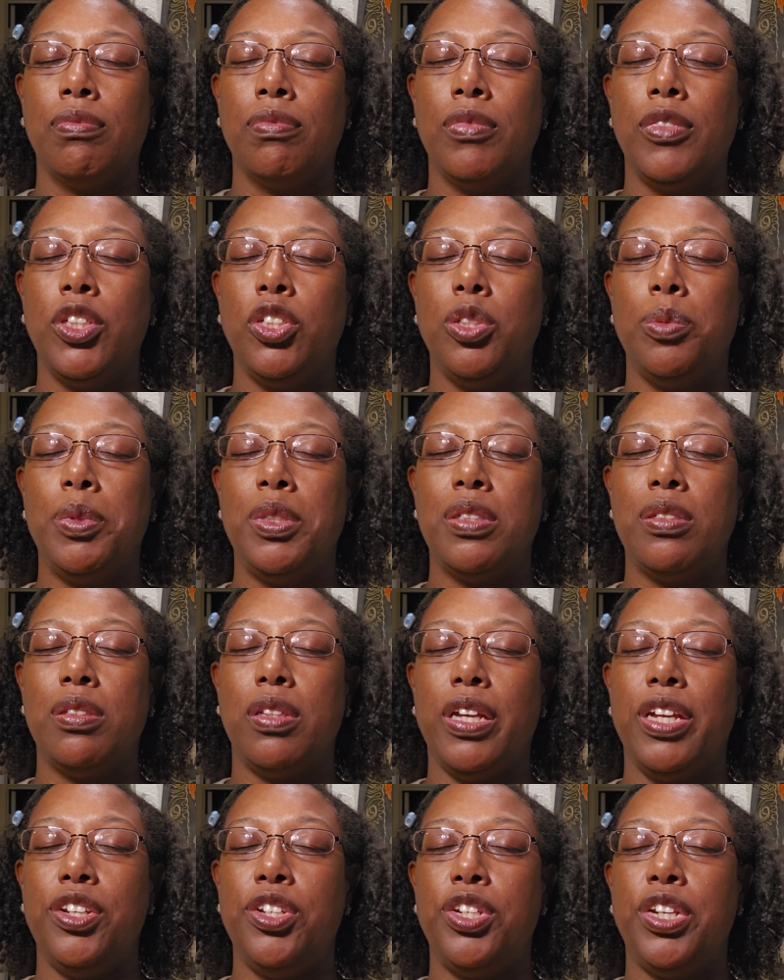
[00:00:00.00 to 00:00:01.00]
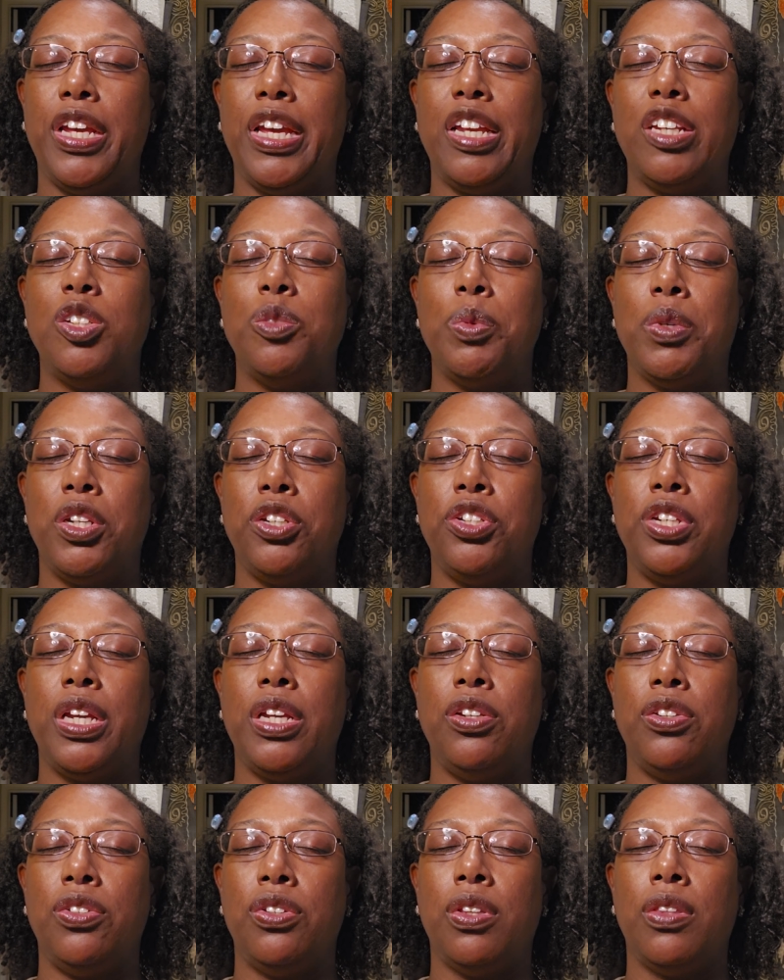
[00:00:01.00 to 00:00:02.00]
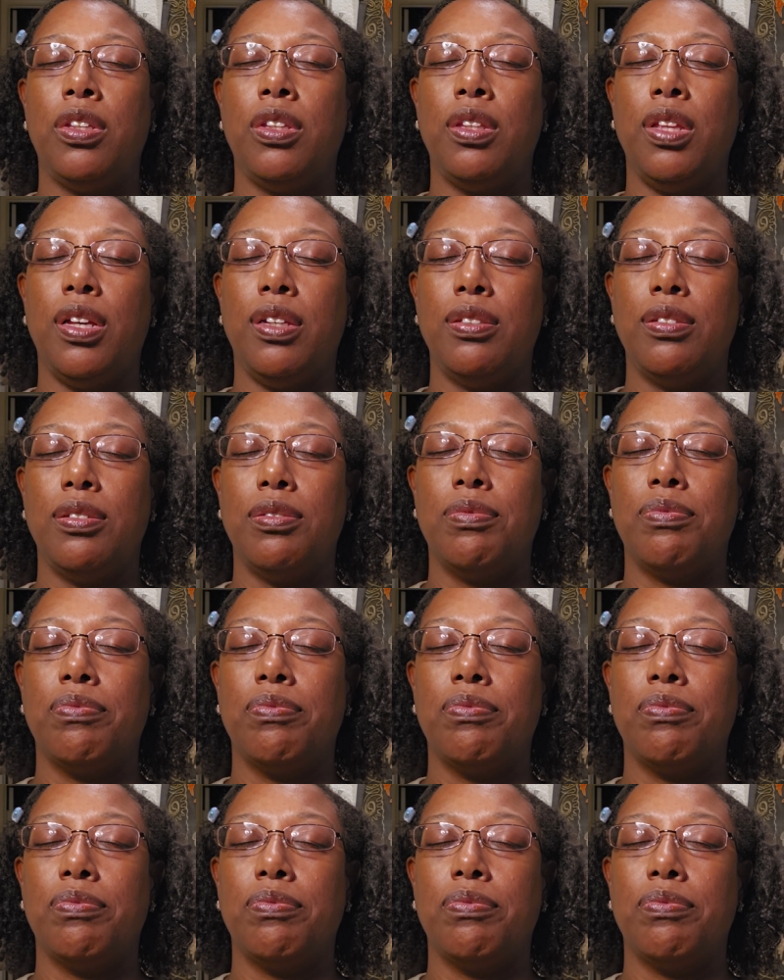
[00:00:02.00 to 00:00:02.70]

It should be a slight change, but a change nonetheless.